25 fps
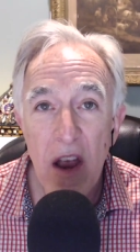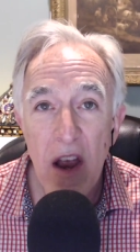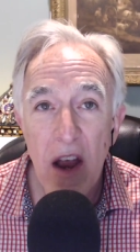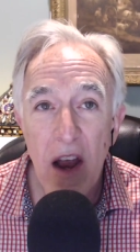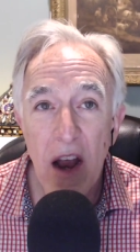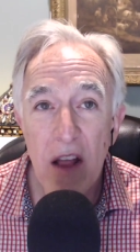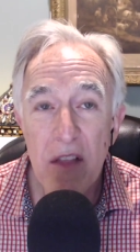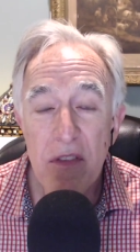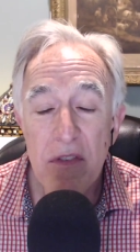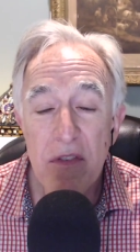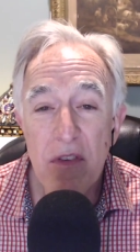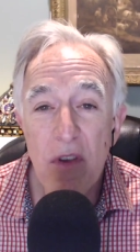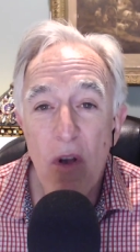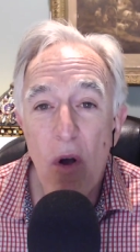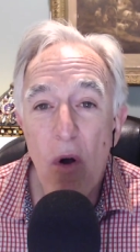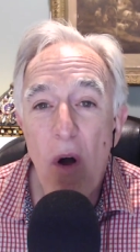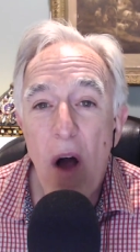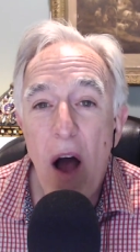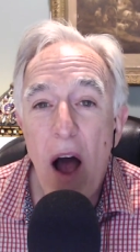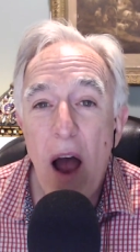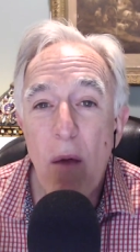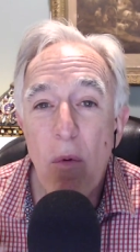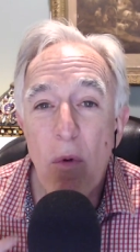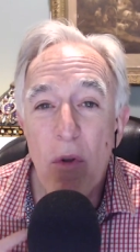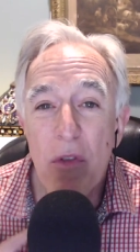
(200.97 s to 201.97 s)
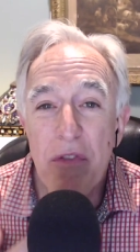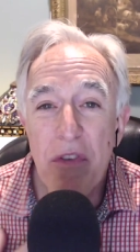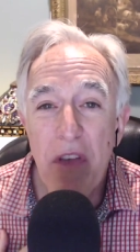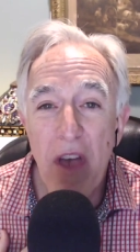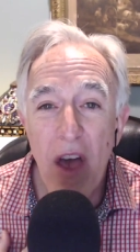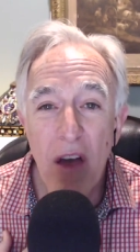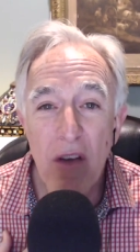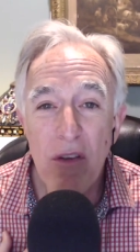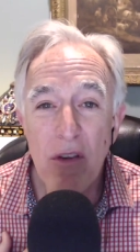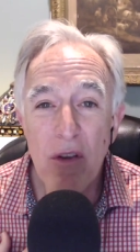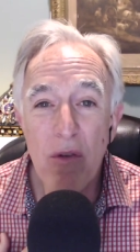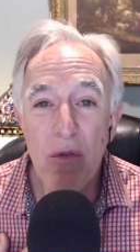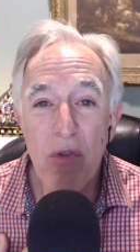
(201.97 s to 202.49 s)
And so I will
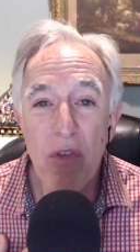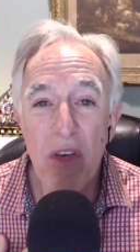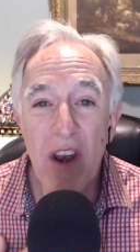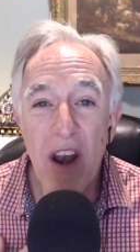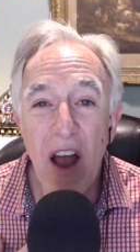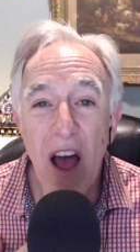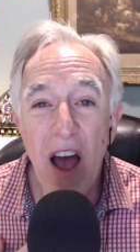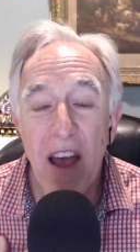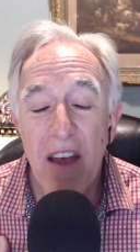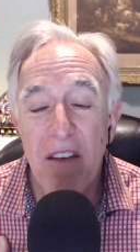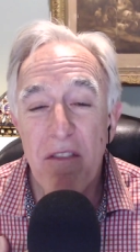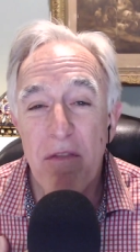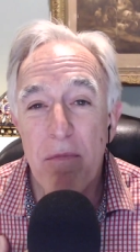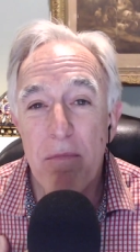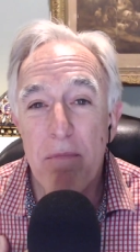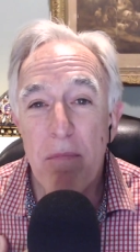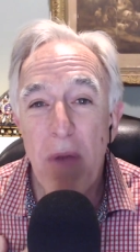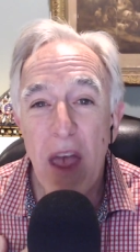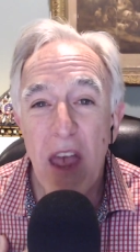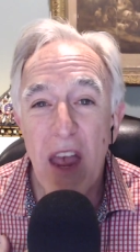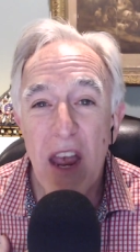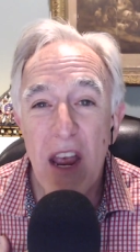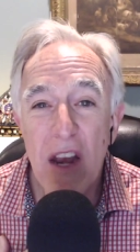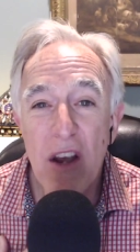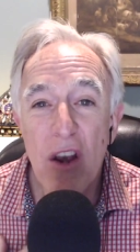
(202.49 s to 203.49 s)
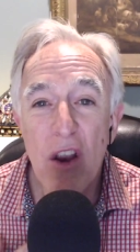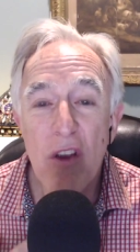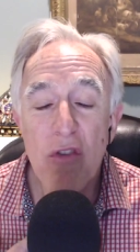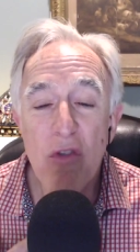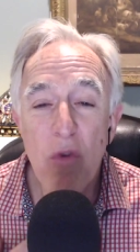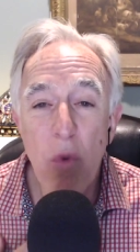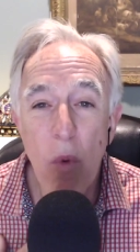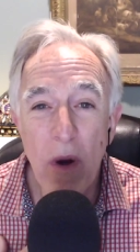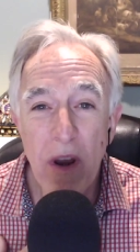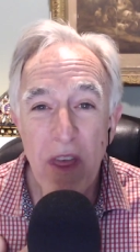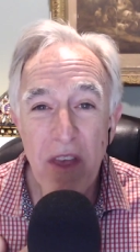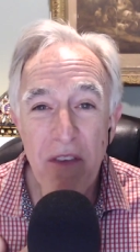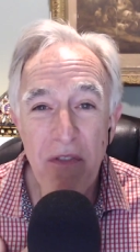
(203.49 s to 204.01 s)
tell you that I've paid
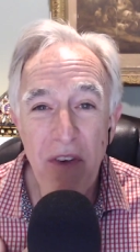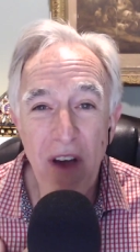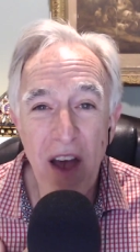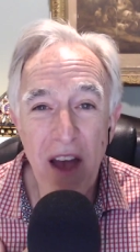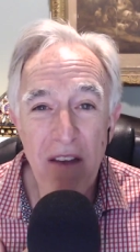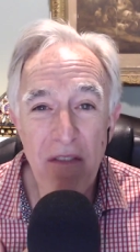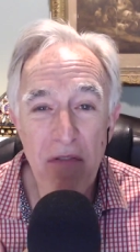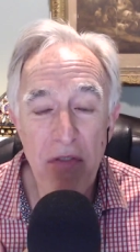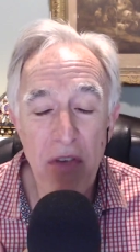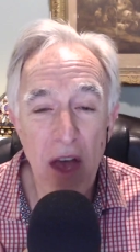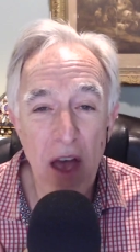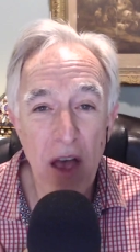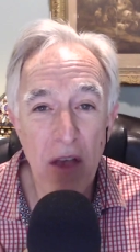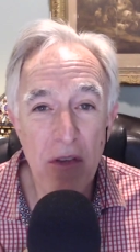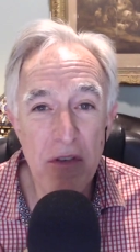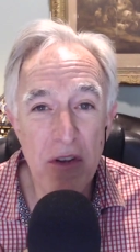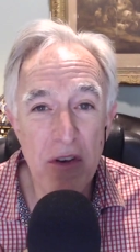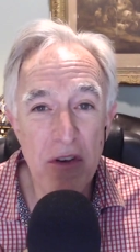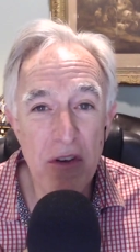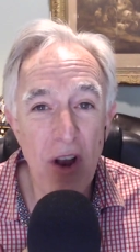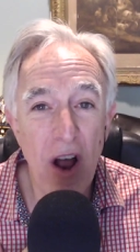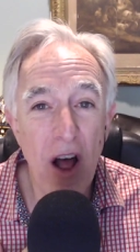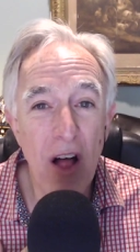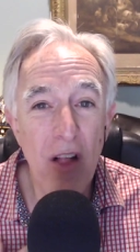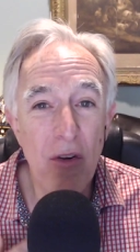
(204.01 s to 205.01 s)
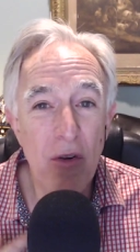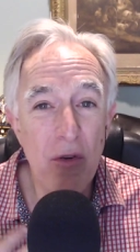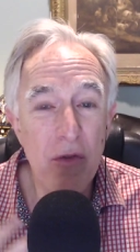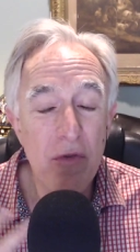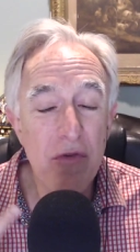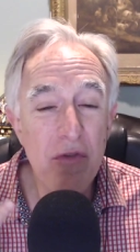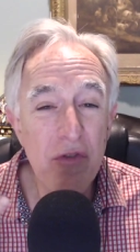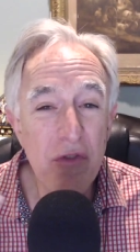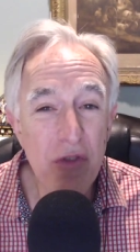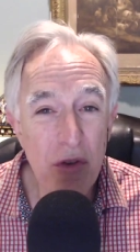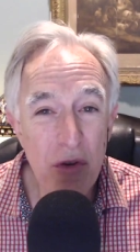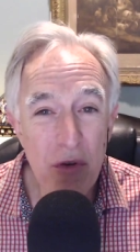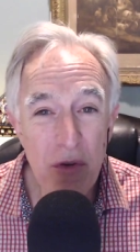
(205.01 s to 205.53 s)
$25,000
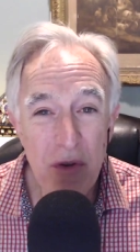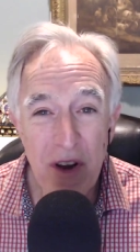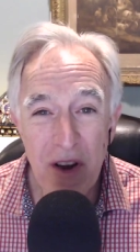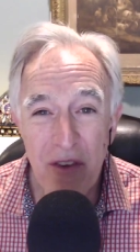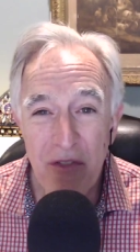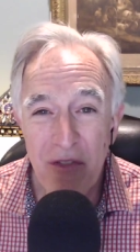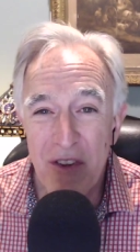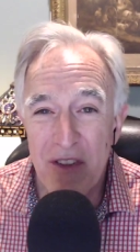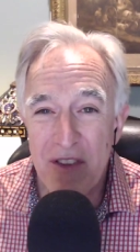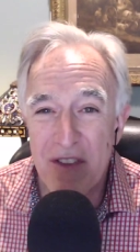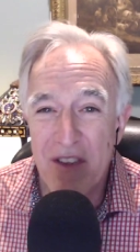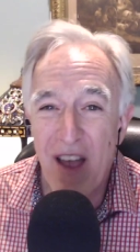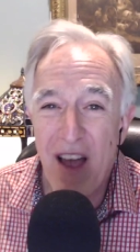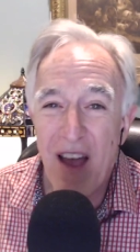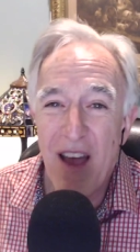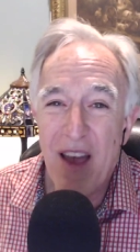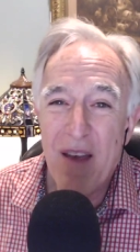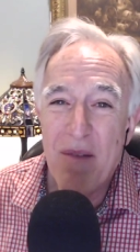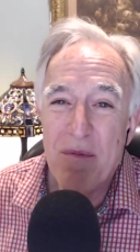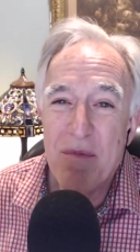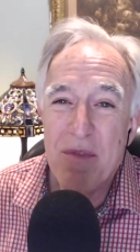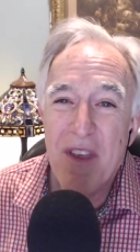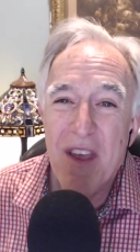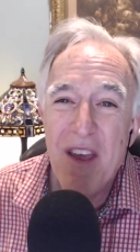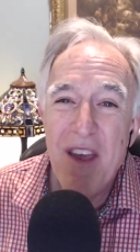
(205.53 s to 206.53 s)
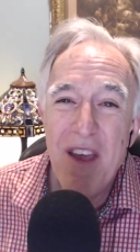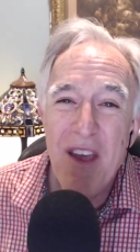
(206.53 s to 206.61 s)
two different times